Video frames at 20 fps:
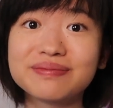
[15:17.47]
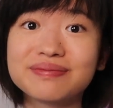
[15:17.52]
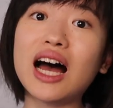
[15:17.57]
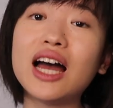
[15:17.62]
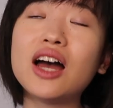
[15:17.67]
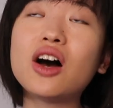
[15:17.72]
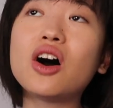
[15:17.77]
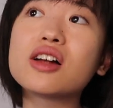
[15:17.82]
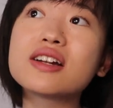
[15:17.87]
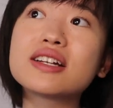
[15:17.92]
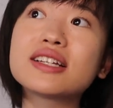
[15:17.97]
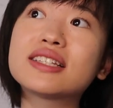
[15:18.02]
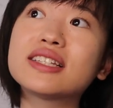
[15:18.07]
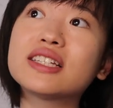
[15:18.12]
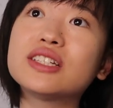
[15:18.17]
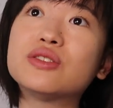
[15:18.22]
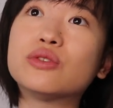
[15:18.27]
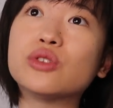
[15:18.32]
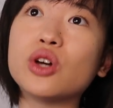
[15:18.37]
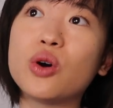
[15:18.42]
I
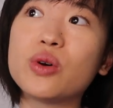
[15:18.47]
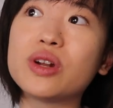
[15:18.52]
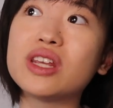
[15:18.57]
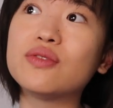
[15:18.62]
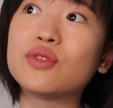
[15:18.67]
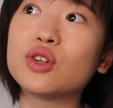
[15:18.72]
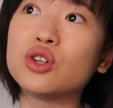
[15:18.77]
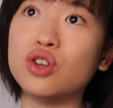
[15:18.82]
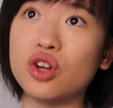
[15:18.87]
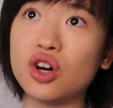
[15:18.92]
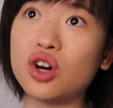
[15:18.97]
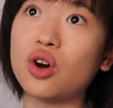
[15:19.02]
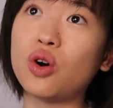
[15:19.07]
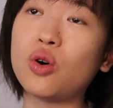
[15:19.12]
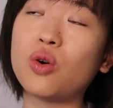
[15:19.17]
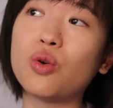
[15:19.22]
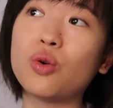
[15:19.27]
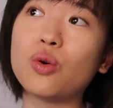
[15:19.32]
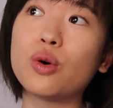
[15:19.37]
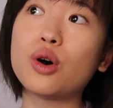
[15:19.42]
honestly don't even
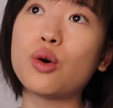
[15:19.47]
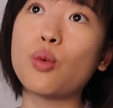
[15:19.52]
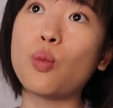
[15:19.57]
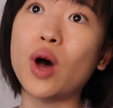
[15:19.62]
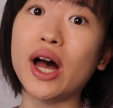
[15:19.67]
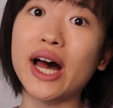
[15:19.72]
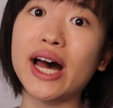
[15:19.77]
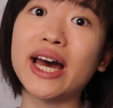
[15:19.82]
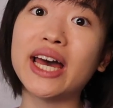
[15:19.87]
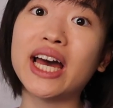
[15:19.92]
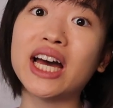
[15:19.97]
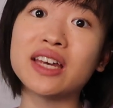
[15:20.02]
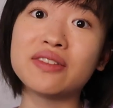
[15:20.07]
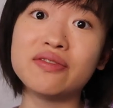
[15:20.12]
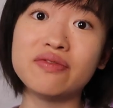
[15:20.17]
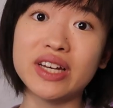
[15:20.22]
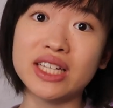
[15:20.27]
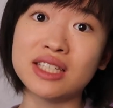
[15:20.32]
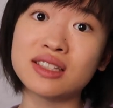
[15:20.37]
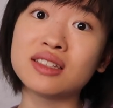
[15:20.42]
know why I
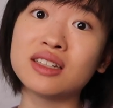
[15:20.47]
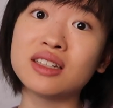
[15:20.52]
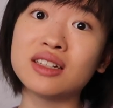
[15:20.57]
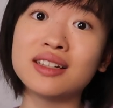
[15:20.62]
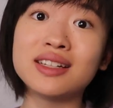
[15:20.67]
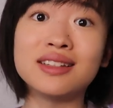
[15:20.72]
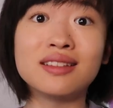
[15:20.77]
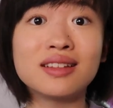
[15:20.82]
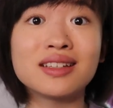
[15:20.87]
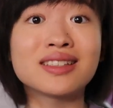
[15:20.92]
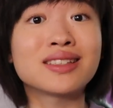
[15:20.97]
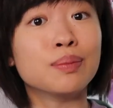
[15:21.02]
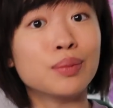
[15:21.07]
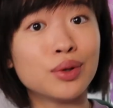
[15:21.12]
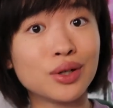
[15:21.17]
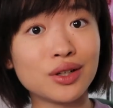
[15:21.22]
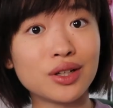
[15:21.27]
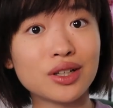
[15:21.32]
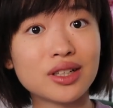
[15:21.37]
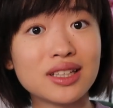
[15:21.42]
invested in this
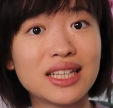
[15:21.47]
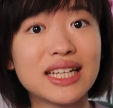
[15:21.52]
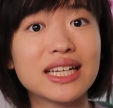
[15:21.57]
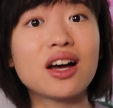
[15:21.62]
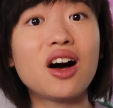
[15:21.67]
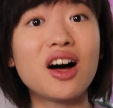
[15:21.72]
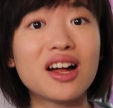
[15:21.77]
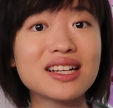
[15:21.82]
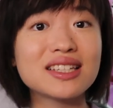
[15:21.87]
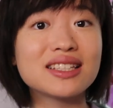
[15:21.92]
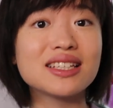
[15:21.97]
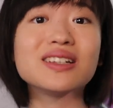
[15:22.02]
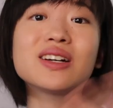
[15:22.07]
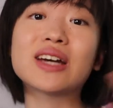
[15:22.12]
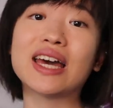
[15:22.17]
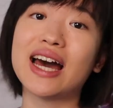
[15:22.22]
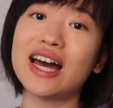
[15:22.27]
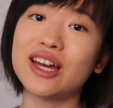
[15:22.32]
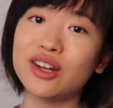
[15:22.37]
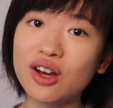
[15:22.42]
book. Like honestly,
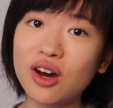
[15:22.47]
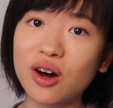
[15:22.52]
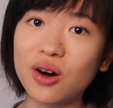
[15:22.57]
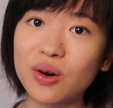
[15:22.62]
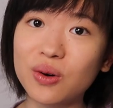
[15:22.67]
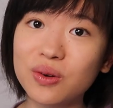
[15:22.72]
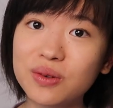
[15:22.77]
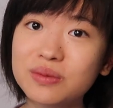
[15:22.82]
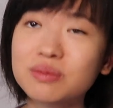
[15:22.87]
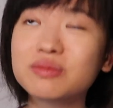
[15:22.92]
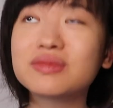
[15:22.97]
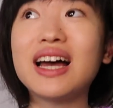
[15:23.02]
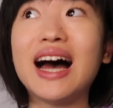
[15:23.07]
okay, I know.